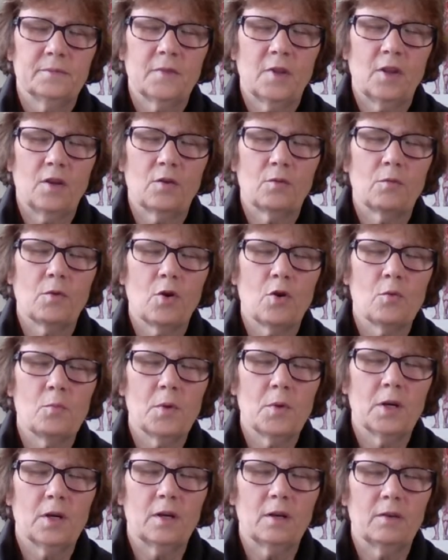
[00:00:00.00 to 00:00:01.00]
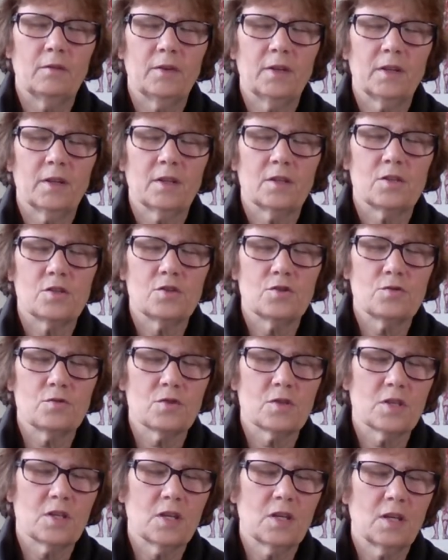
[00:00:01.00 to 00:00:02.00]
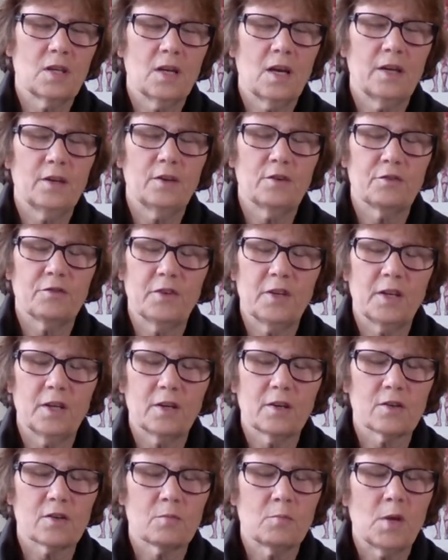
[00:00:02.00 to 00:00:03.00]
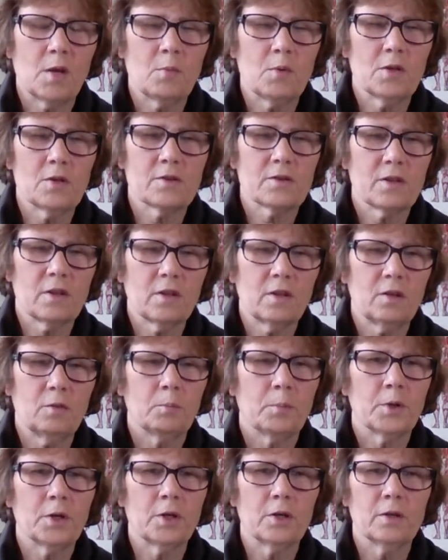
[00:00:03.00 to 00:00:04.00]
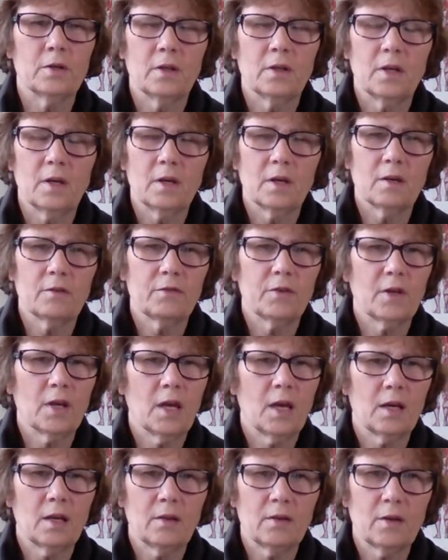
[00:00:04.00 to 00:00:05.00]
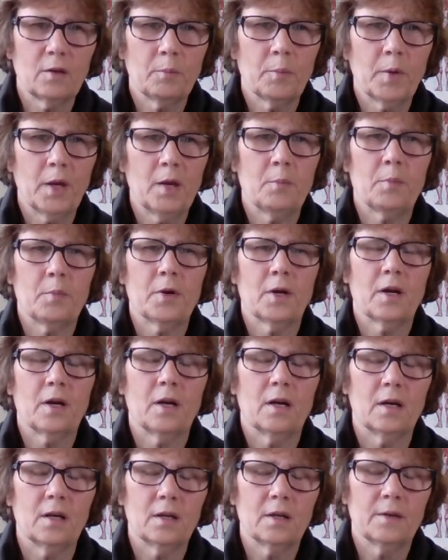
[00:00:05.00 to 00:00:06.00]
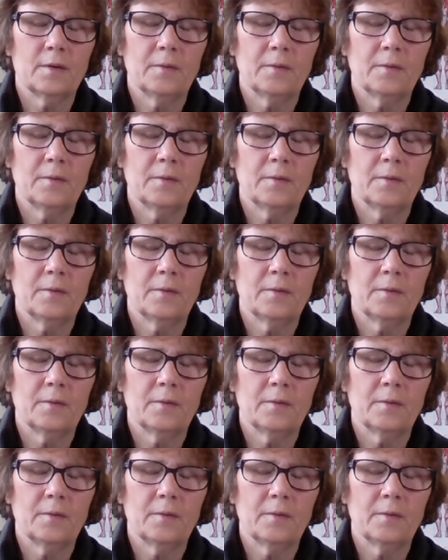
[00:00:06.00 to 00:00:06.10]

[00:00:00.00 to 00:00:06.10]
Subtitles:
The aroma of it, the juice getting on your fingers. Maybe there's a little burn there if you had a little paper cut.